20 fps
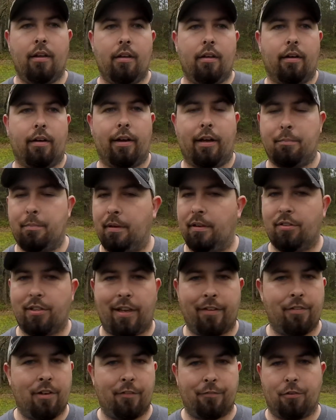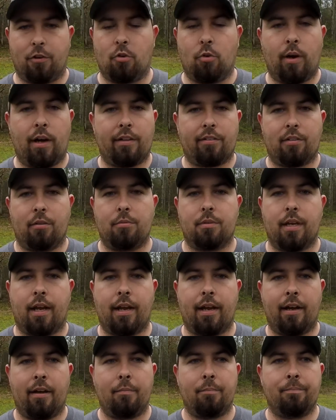I had been saving up for quite some
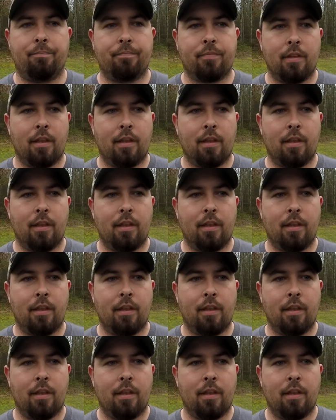time,